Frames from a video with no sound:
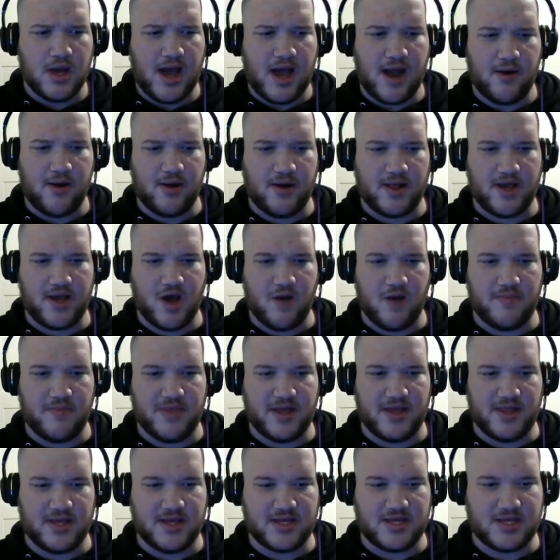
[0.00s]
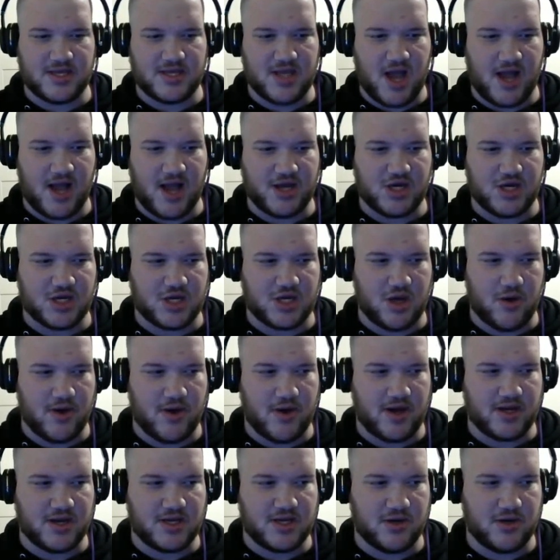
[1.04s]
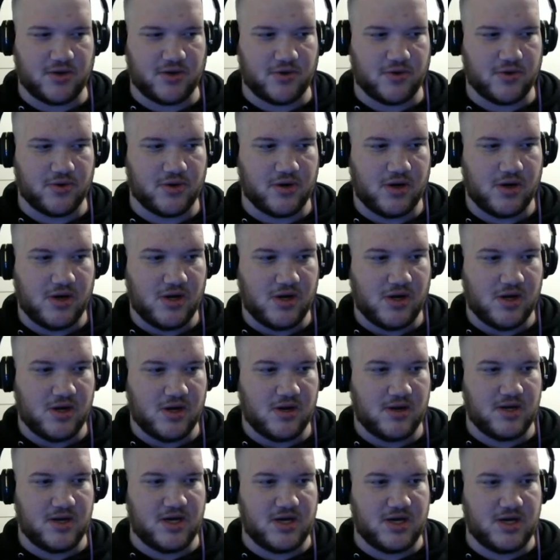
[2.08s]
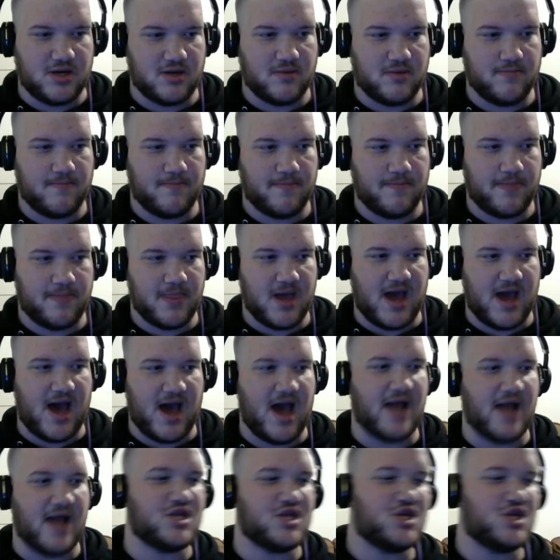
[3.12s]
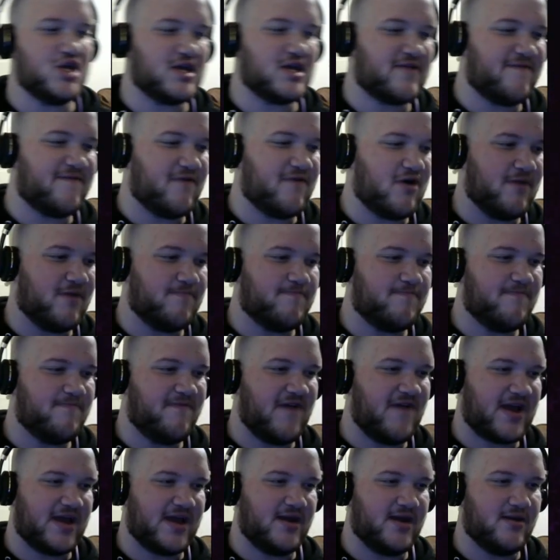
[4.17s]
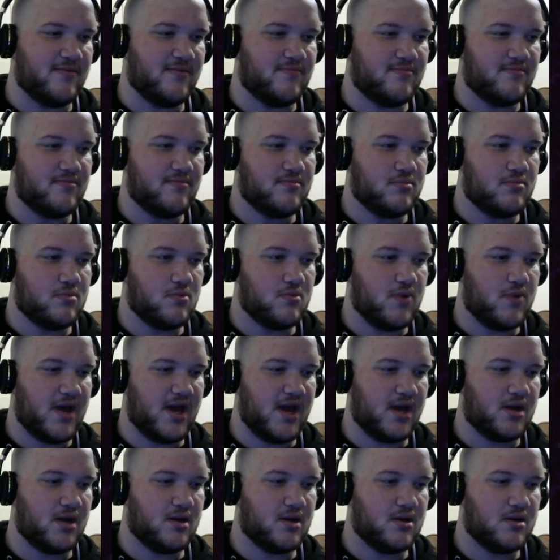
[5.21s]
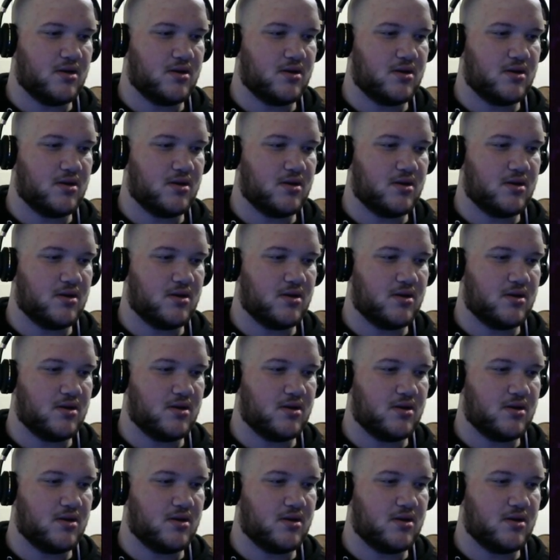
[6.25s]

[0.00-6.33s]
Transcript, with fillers: I really hope that this is not just going to... Uh, ah, it's just for a fucking... Wait.